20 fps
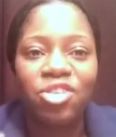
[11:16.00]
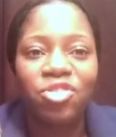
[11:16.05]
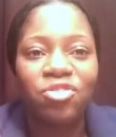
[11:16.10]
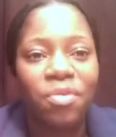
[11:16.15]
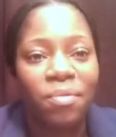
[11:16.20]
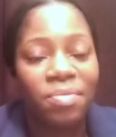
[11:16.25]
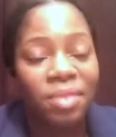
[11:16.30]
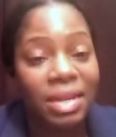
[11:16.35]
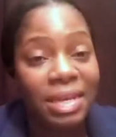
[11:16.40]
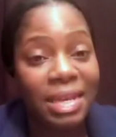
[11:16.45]

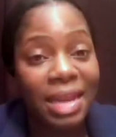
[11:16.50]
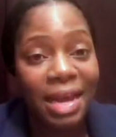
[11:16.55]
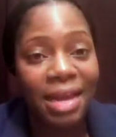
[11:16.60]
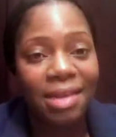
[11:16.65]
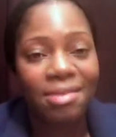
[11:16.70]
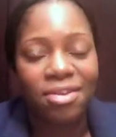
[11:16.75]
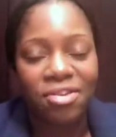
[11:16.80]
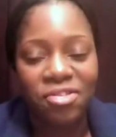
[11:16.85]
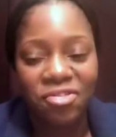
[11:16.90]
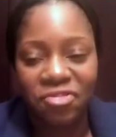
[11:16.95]
from the
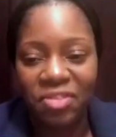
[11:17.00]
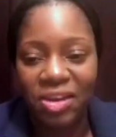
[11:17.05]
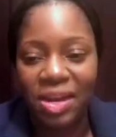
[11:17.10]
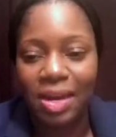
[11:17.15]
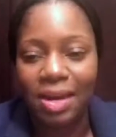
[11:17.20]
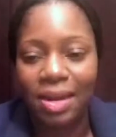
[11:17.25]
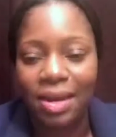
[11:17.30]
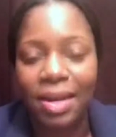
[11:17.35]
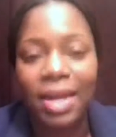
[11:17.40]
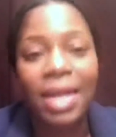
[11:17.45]
negative
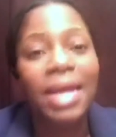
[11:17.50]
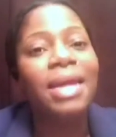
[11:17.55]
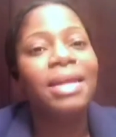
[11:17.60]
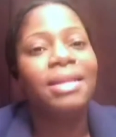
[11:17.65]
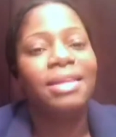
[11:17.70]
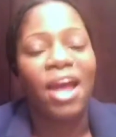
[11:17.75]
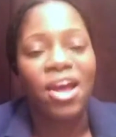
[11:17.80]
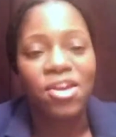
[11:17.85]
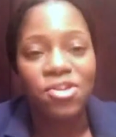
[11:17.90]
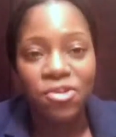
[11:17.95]
feeling
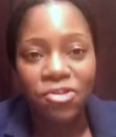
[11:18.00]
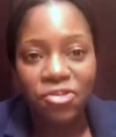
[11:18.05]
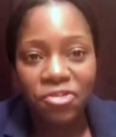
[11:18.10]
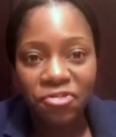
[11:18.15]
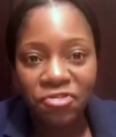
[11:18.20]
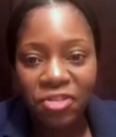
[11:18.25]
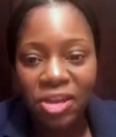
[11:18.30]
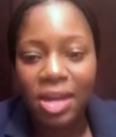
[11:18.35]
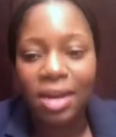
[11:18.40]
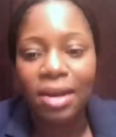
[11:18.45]
that you're
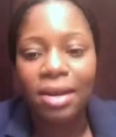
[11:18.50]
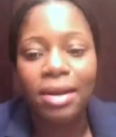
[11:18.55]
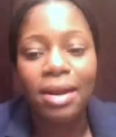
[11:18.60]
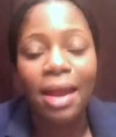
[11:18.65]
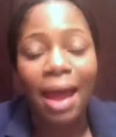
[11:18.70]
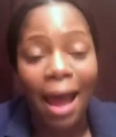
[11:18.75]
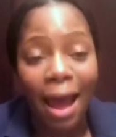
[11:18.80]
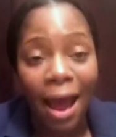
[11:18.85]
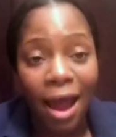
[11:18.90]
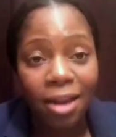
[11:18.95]

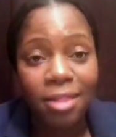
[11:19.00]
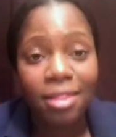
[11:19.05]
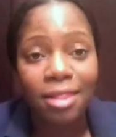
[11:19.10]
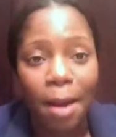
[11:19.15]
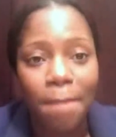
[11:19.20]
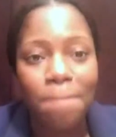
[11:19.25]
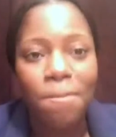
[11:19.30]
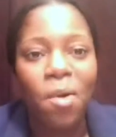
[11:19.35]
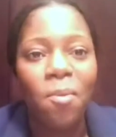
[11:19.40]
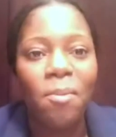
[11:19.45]
feeling at
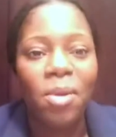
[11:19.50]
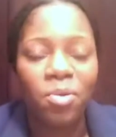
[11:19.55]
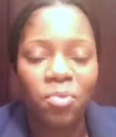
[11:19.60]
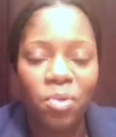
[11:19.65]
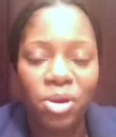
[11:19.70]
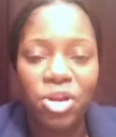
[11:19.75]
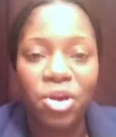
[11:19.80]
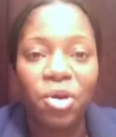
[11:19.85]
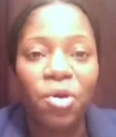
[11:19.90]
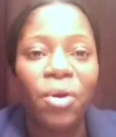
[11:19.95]
that moment
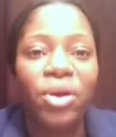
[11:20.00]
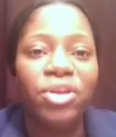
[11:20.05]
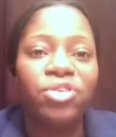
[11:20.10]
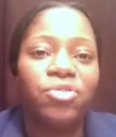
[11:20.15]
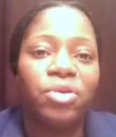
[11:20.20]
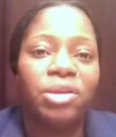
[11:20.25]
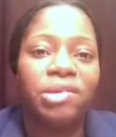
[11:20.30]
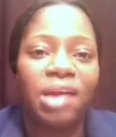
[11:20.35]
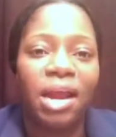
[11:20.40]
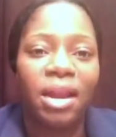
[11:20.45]
when you're going
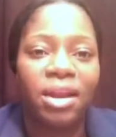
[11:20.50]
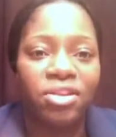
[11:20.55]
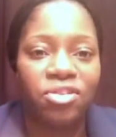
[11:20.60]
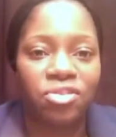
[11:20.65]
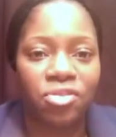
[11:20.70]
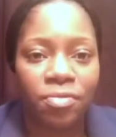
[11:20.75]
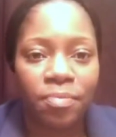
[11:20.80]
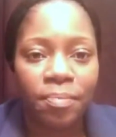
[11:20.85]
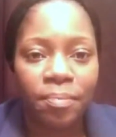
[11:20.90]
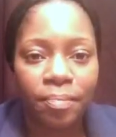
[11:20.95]
through a
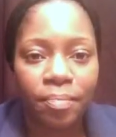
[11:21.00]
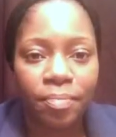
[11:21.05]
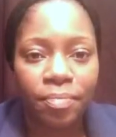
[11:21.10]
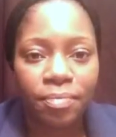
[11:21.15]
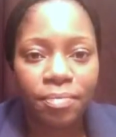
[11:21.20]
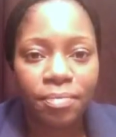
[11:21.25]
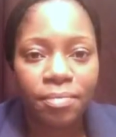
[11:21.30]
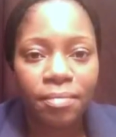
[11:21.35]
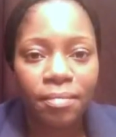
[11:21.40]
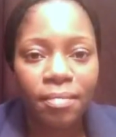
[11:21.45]
challenge.
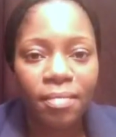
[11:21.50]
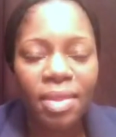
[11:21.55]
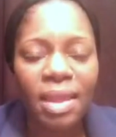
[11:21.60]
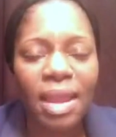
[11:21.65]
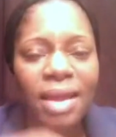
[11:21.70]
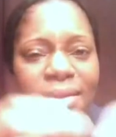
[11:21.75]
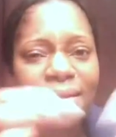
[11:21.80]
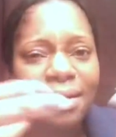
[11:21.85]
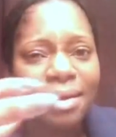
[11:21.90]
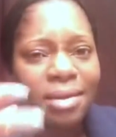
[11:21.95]

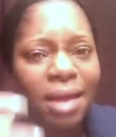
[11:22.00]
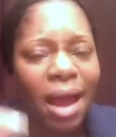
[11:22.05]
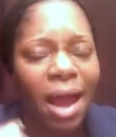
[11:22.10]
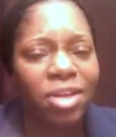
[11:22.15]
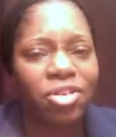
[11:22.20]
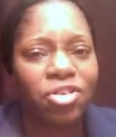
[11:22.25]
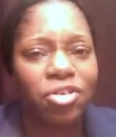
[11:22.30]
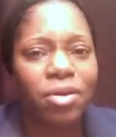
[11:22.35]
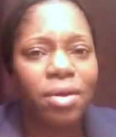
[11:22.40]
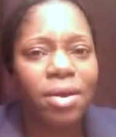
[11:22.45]

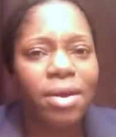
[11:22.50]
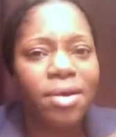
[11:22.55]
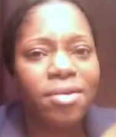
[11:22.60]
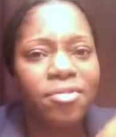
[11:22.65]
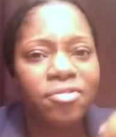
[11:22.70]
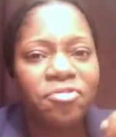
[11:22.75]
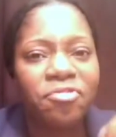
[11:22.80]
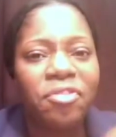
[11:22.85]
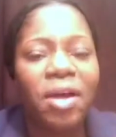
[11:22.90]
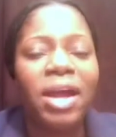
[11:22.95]
Detach.
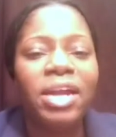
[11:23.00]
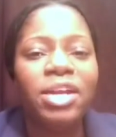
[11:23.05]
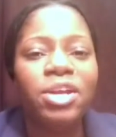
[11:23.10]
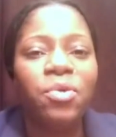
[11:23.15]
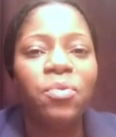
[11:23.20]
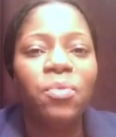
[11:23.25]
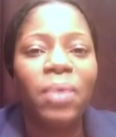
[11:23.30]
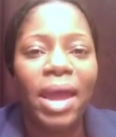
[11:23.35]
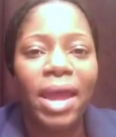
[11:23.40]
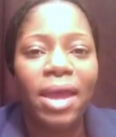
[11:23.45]
Find a
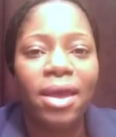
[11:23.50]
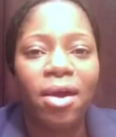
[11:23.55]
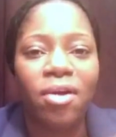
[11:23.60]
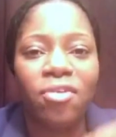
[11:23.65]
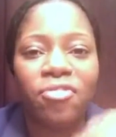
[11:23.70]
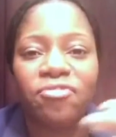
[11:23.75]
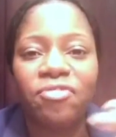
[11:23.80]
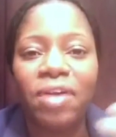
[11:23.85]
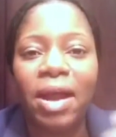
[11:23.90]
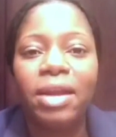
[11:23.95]
way, or
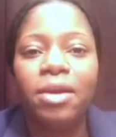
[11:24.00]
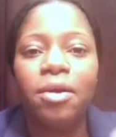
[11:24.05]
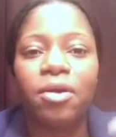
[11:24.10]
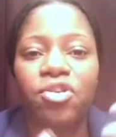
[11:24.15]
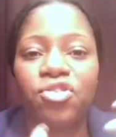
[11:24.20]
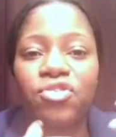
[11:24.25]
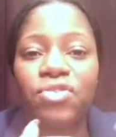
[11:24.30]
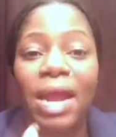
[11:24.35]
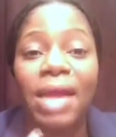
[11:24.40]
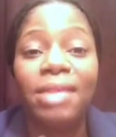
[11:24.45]

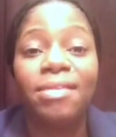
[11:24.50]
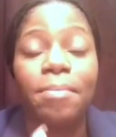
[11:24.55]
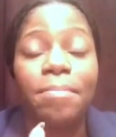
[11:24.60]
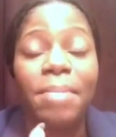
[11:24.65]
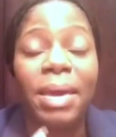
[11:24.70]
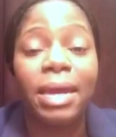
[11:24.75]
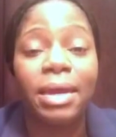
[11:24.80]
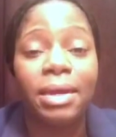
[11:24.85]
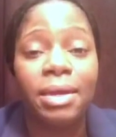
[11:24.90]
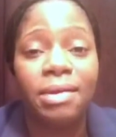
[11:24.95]
create a
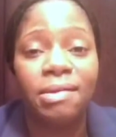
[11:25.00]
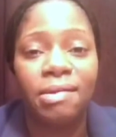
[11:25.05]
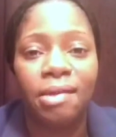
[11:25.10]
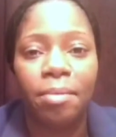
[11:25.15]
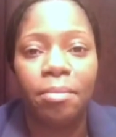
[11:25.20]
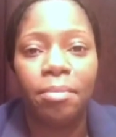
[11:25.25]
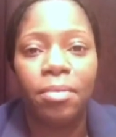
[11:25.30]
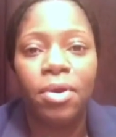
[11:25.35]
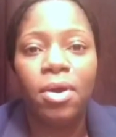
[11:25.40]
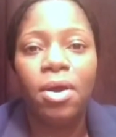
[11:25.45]

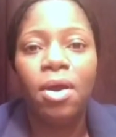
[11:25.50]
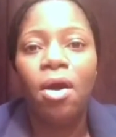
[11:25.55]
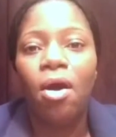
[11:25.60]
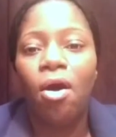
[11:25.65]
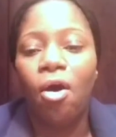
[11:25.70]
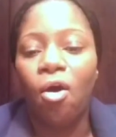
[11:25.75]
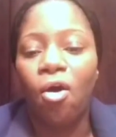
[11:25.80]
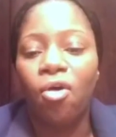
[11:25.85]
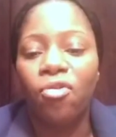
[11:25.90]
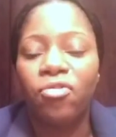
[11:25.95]
mechanism
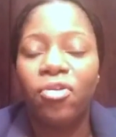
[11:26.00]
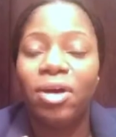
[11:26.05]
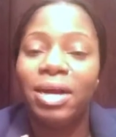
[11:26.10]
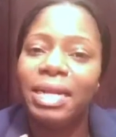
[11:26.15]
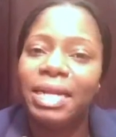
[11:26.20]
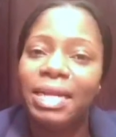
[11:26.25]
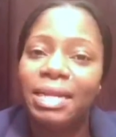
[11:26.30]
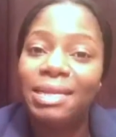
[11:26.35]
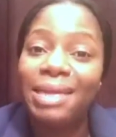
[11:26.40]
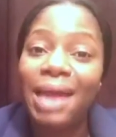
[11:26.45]
of
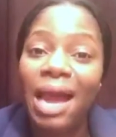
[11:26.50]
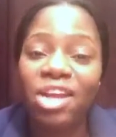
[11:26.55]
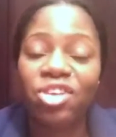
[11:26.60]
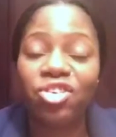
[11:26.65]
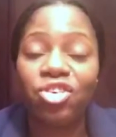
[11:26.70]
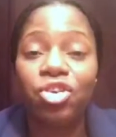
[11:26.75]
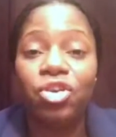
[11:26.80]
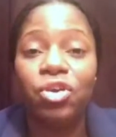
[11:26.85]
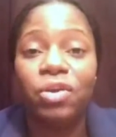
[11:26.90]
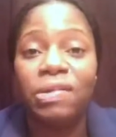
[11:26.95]

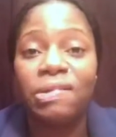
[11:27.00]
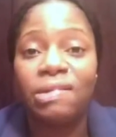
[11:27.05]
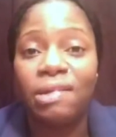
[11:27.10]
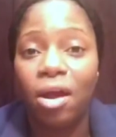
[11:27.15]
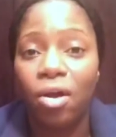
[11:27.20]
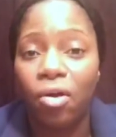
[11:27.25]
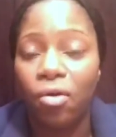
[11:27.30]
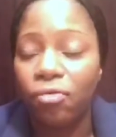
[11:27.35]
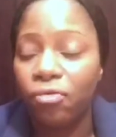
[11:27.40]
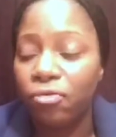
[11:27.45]
detaching
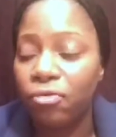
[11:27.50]
yourself